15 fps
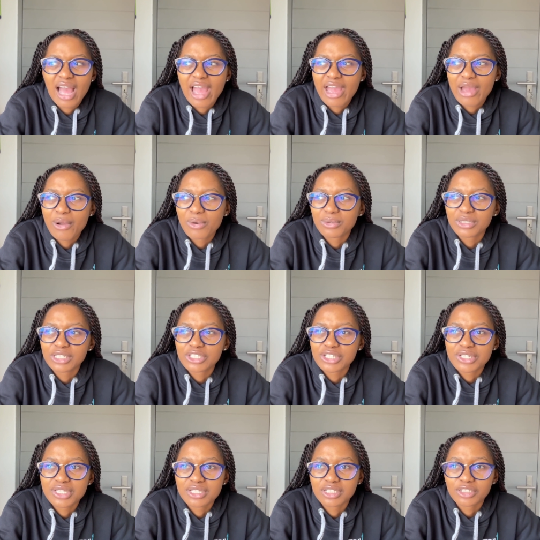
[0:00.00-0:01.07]
I only
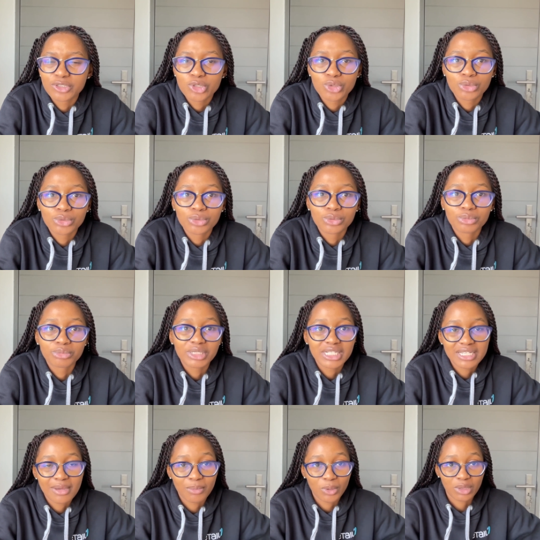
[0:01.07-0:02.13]
just need to
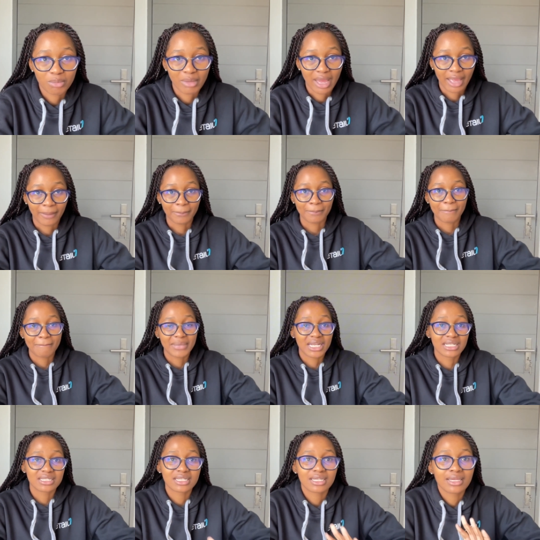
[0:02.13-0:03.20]
meet up with my
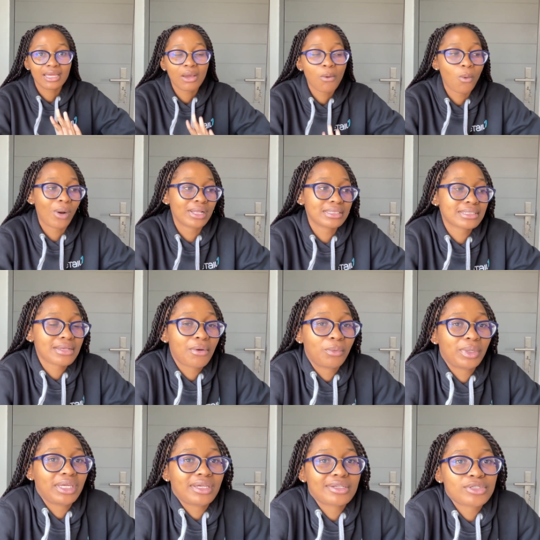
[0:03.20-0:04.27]
mentee once a week,